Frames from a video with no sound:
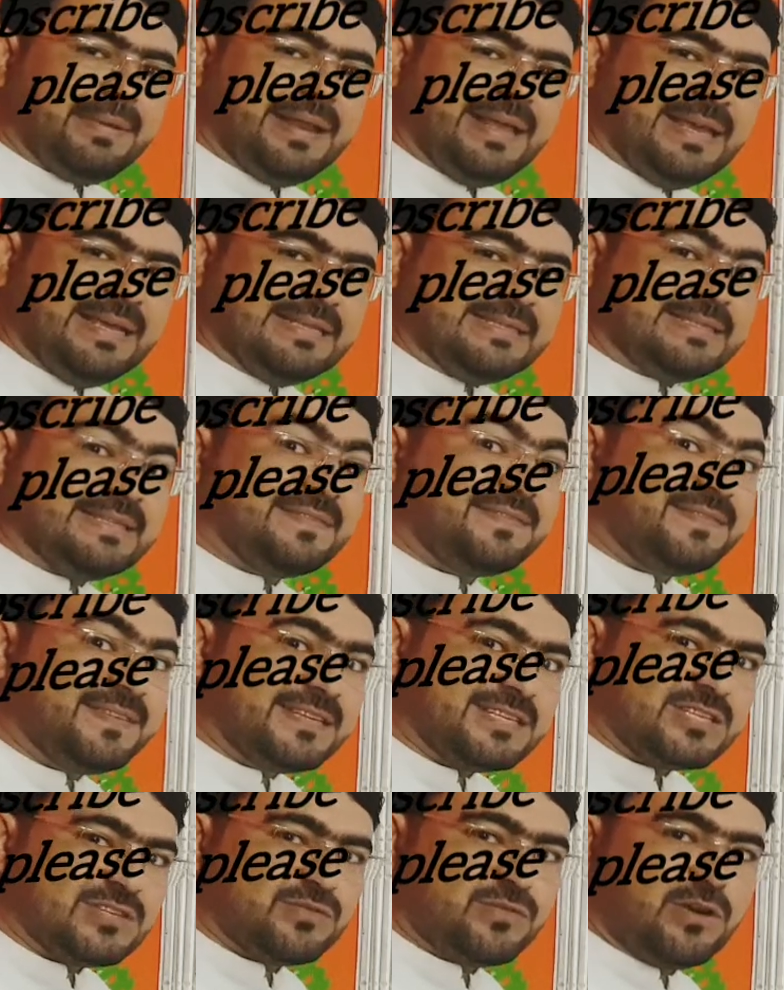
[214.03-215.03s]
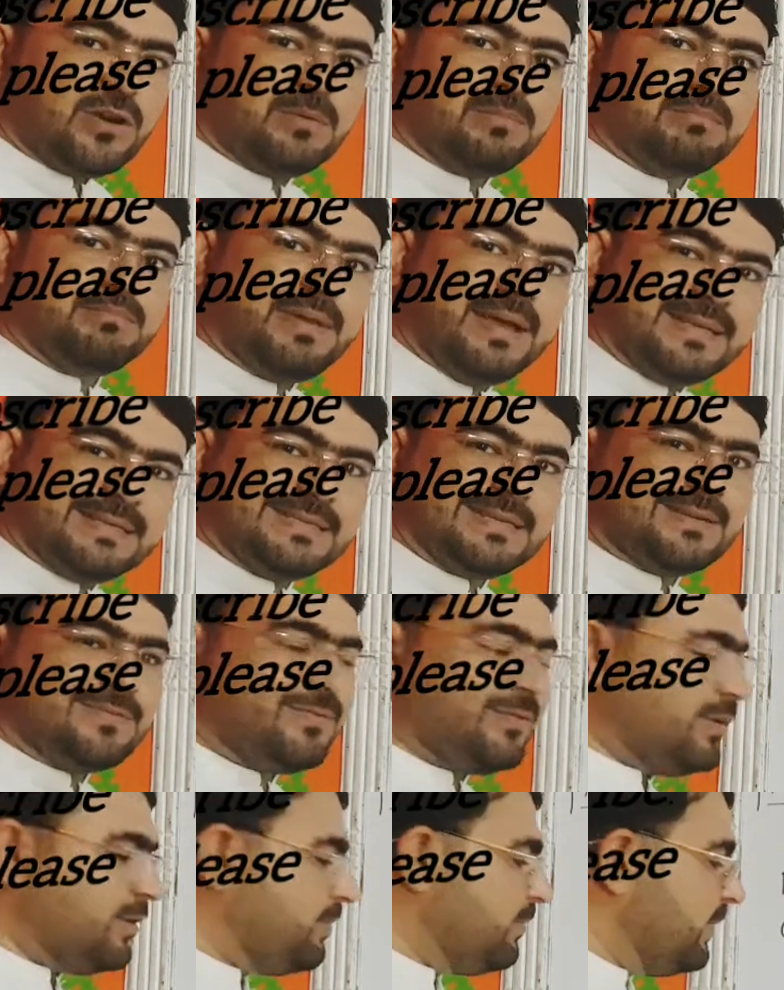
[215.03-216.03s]
is the first form,
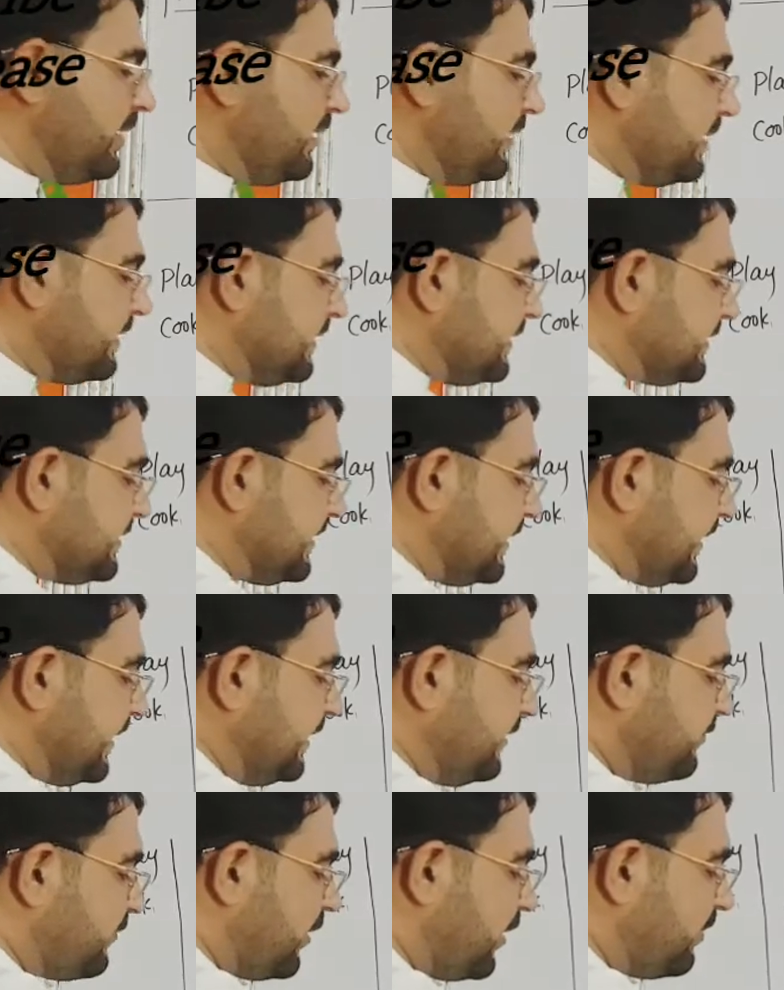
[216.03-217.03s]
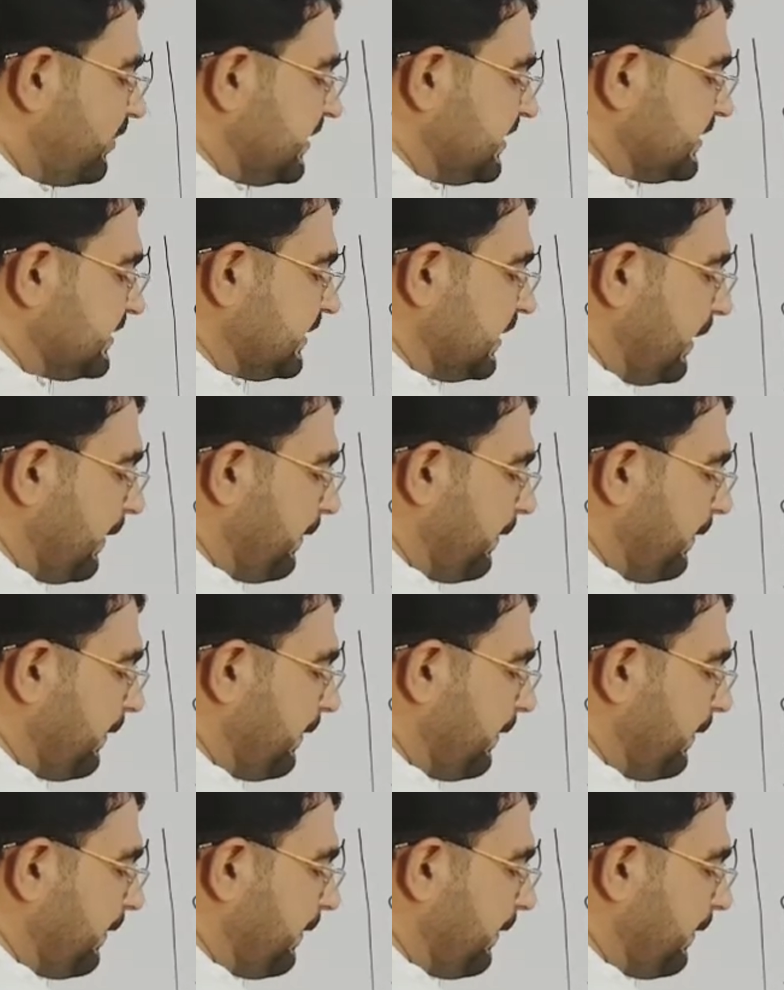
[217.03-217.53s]
basic form. The second form is